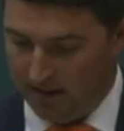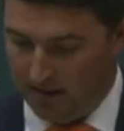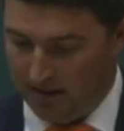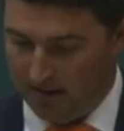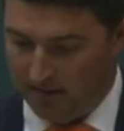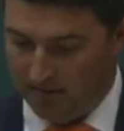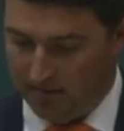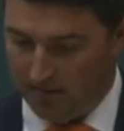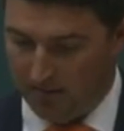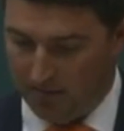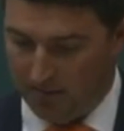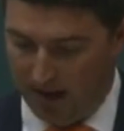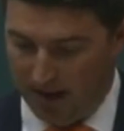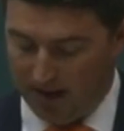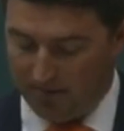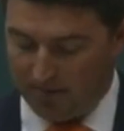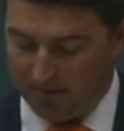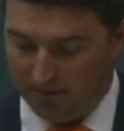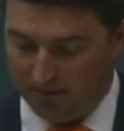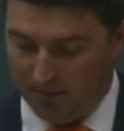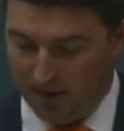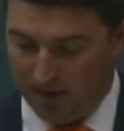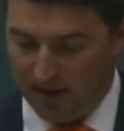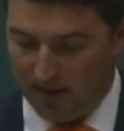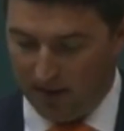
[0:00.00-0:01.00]
But, Madam
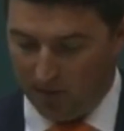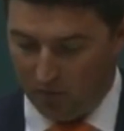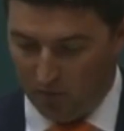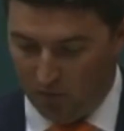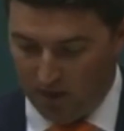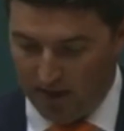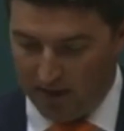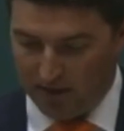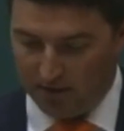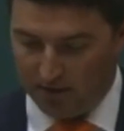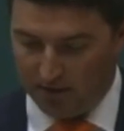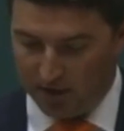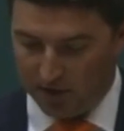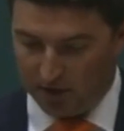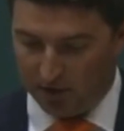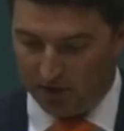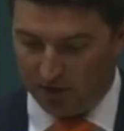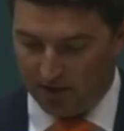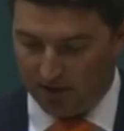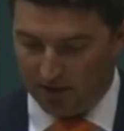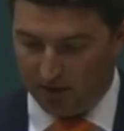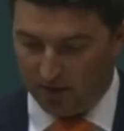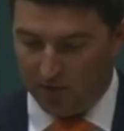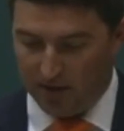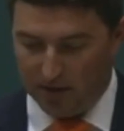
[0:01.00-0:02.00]
Speaker, we are ensuring
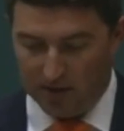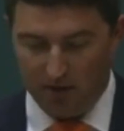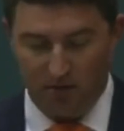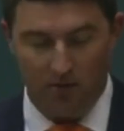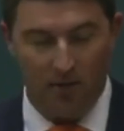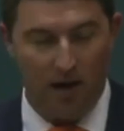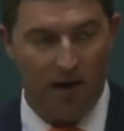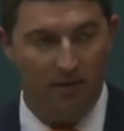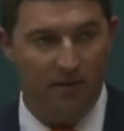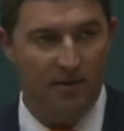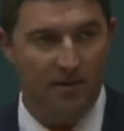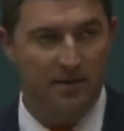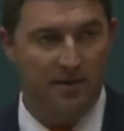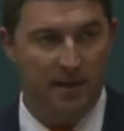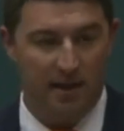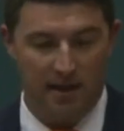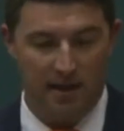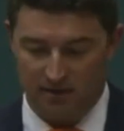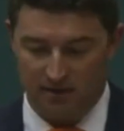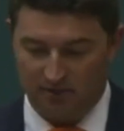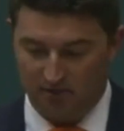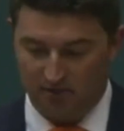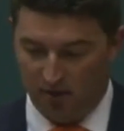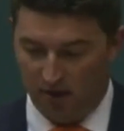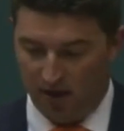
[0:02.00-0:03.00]
that we do have the
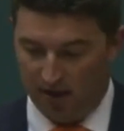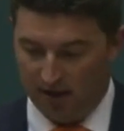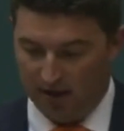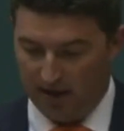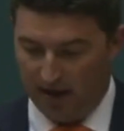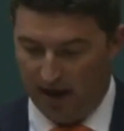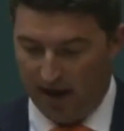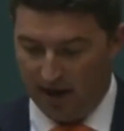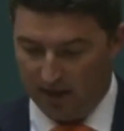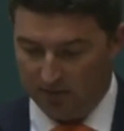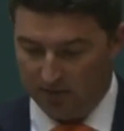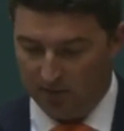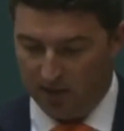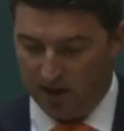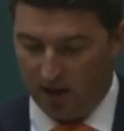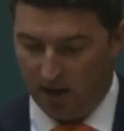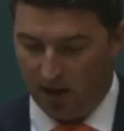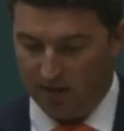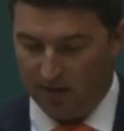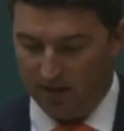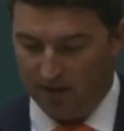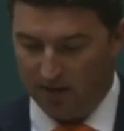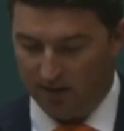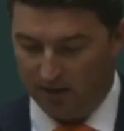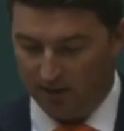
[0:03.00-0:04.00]
settings right as we go
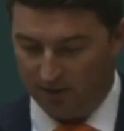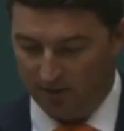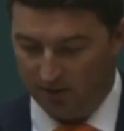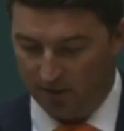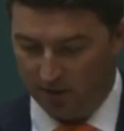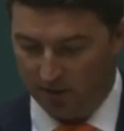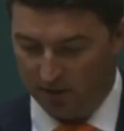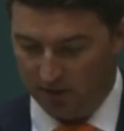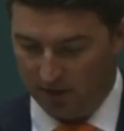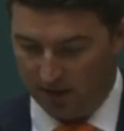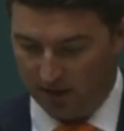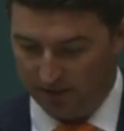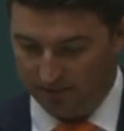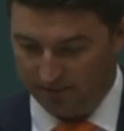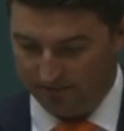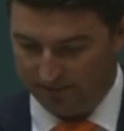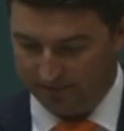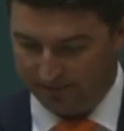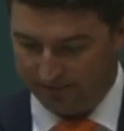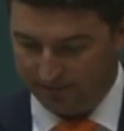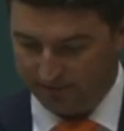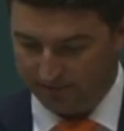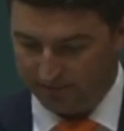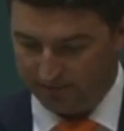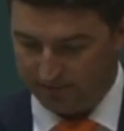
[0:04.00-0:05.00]
into the future.
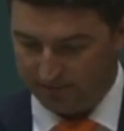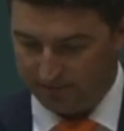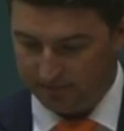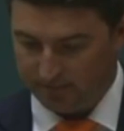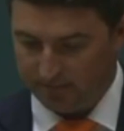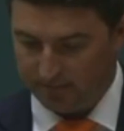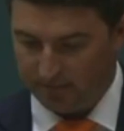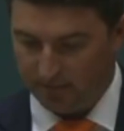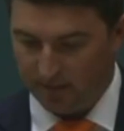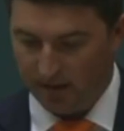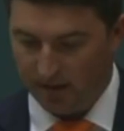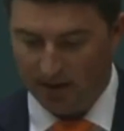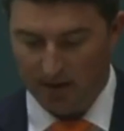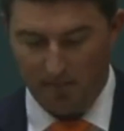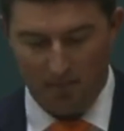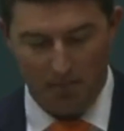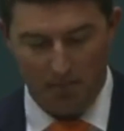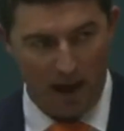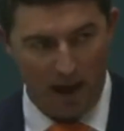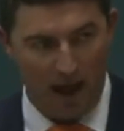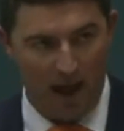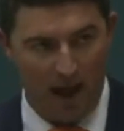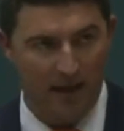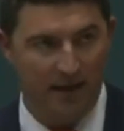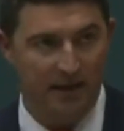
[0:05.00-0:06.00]

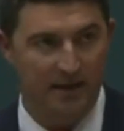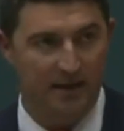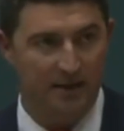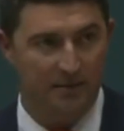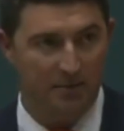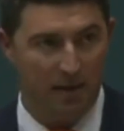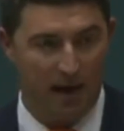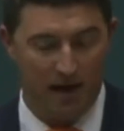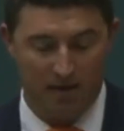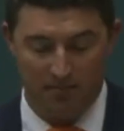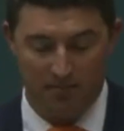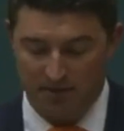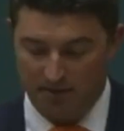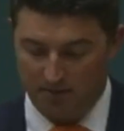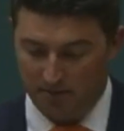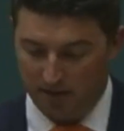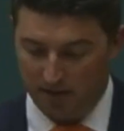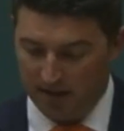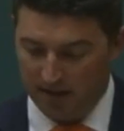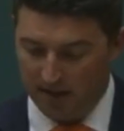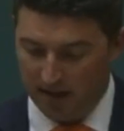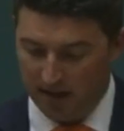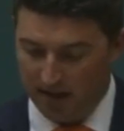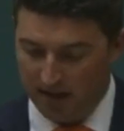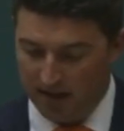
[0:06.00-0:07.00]
Pallies, Madam
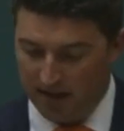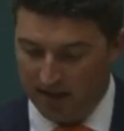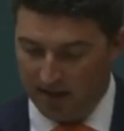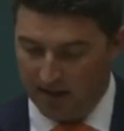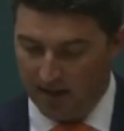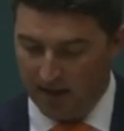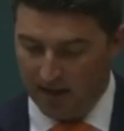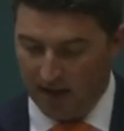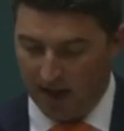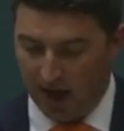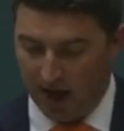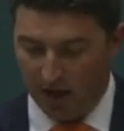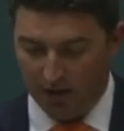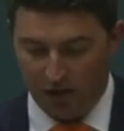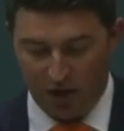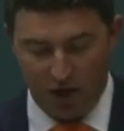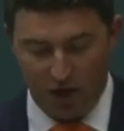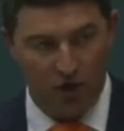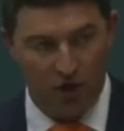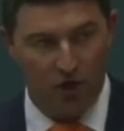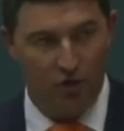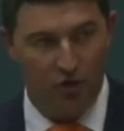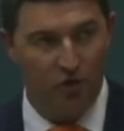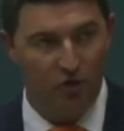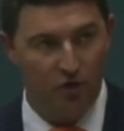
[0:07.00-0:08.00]
Speaker, are a
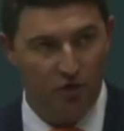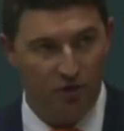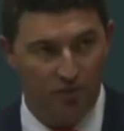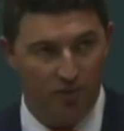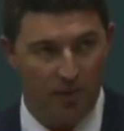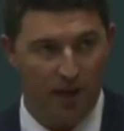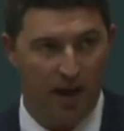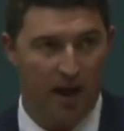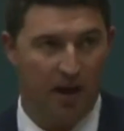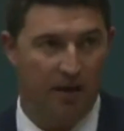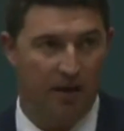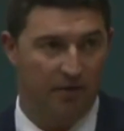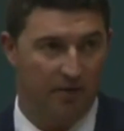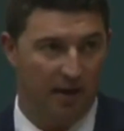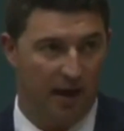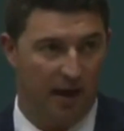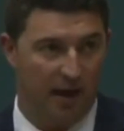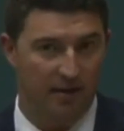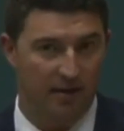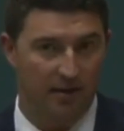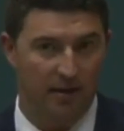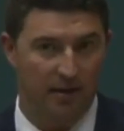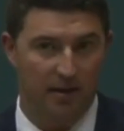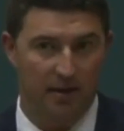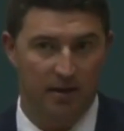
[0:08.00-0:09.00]
huge part of
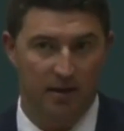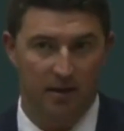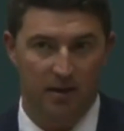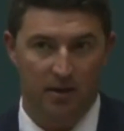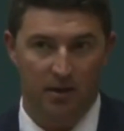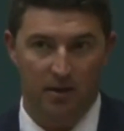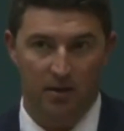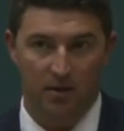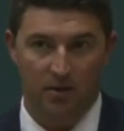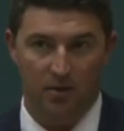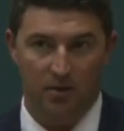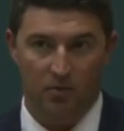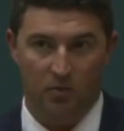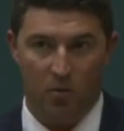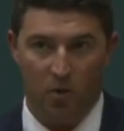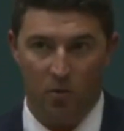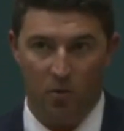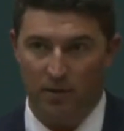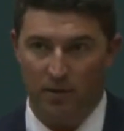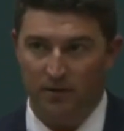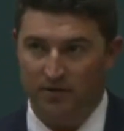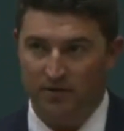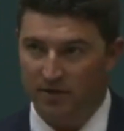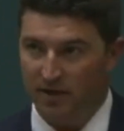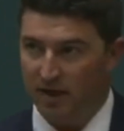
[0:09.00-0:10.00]
that. What
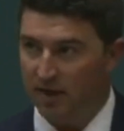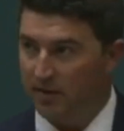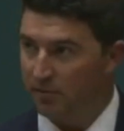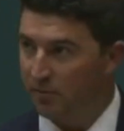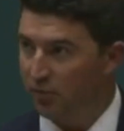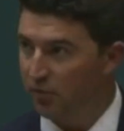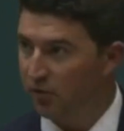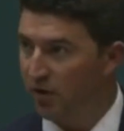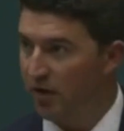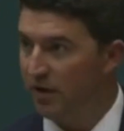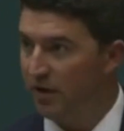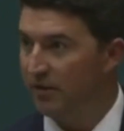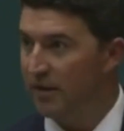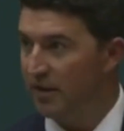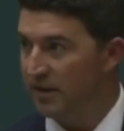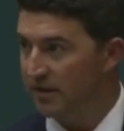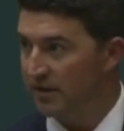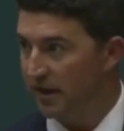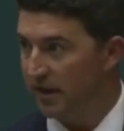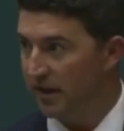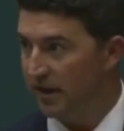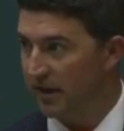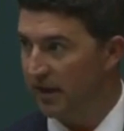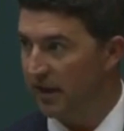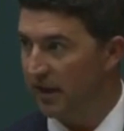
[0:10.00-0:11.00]
we've seen
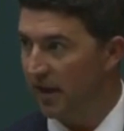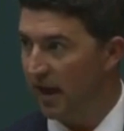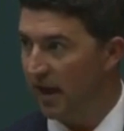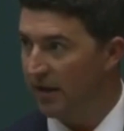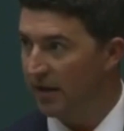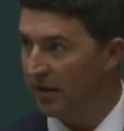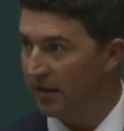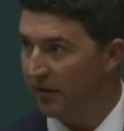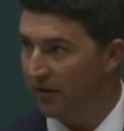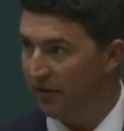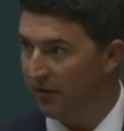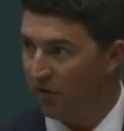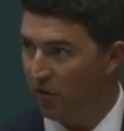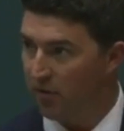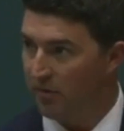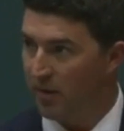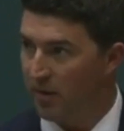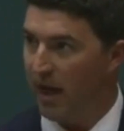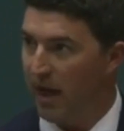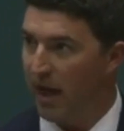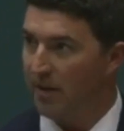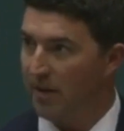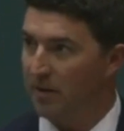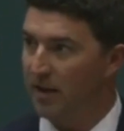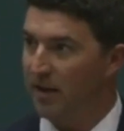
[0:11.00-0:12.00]
previously under the former
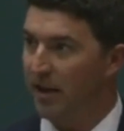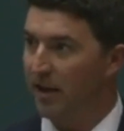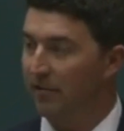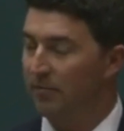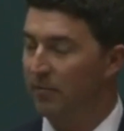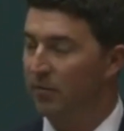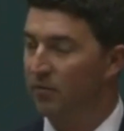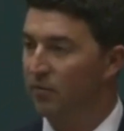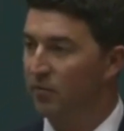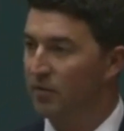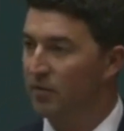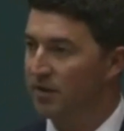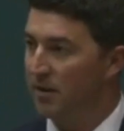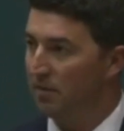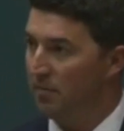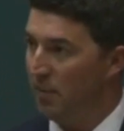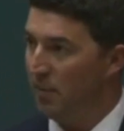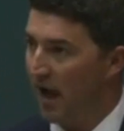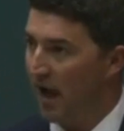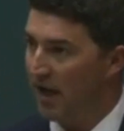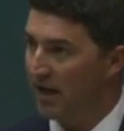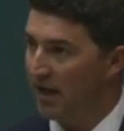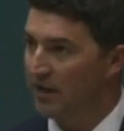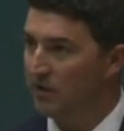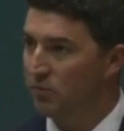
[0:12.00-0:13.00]
Labor government was that
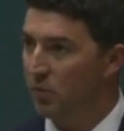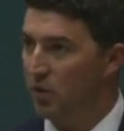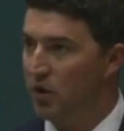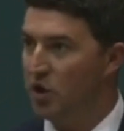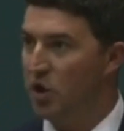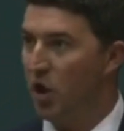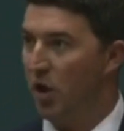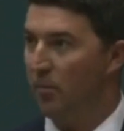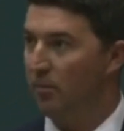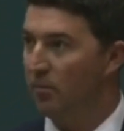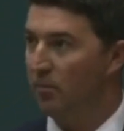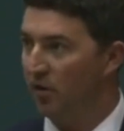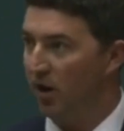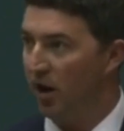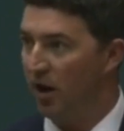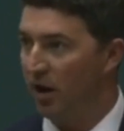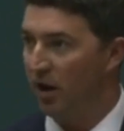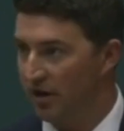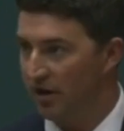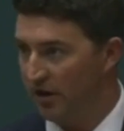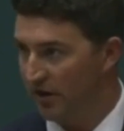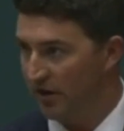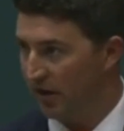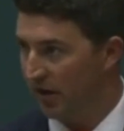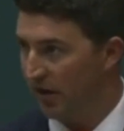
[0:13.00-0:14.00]
pallies were not
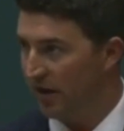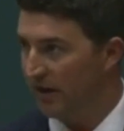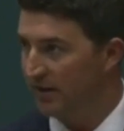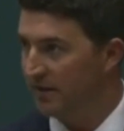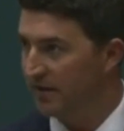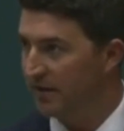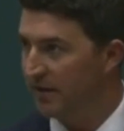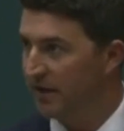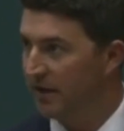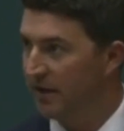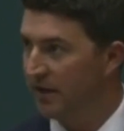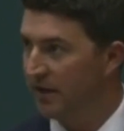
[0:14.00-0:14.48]
prioritised.